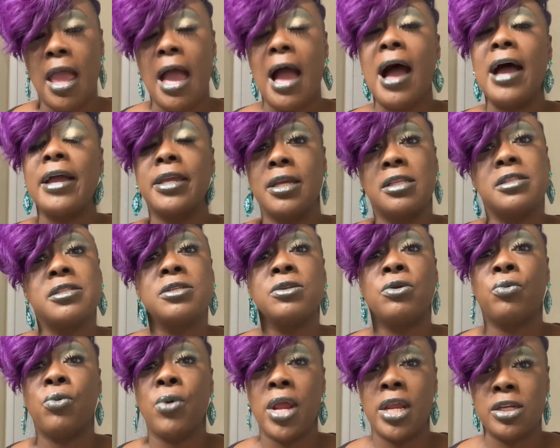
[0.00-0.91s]
I get to
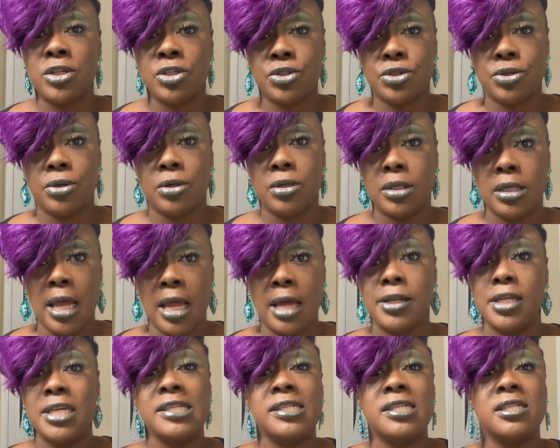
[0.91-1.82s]
the register.
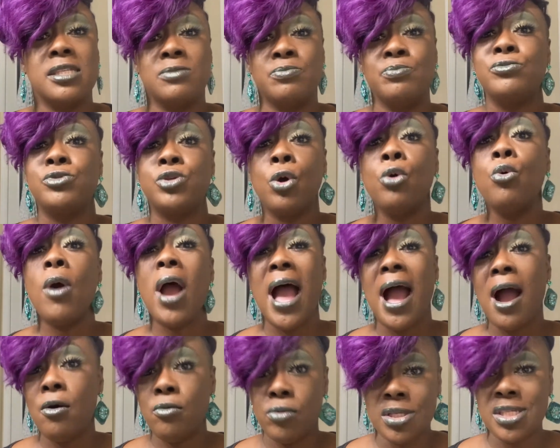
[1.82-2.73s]
Now this is 2
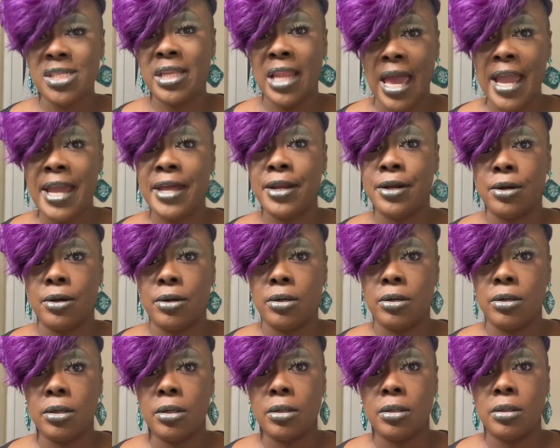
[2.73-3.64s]
hours
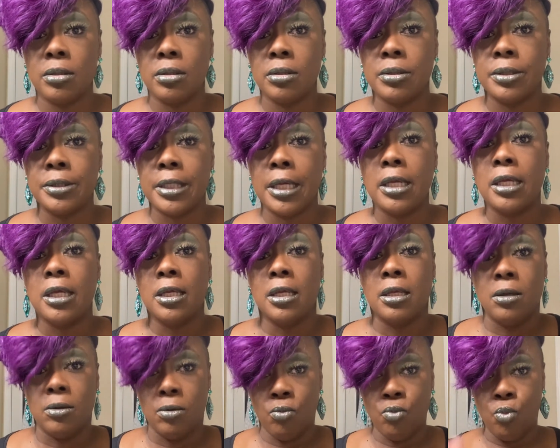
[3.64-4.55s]
later.
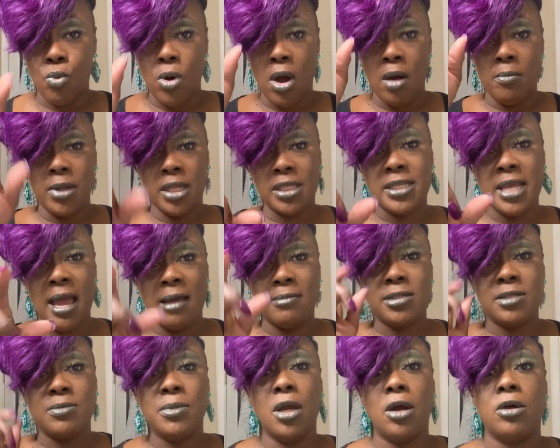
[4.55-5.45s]
Woman
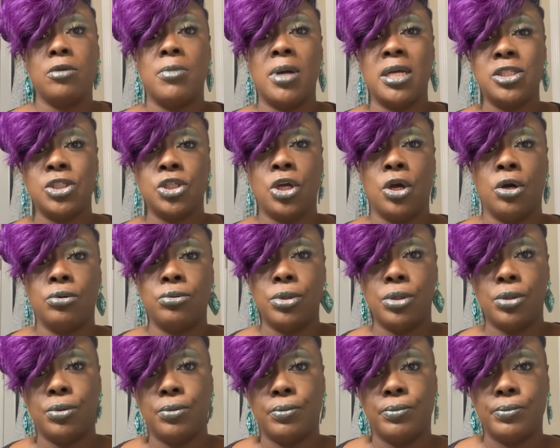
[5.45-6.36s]
taps me on my
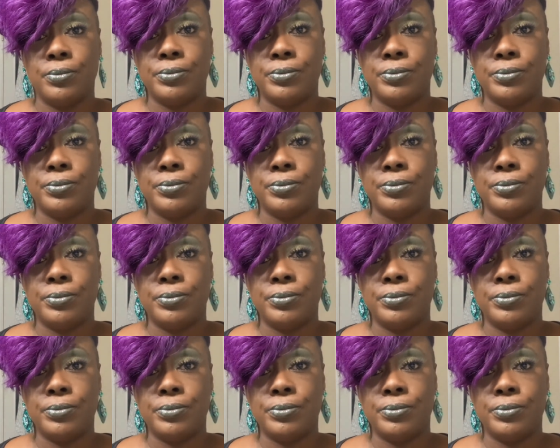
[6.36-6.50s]
shoulder.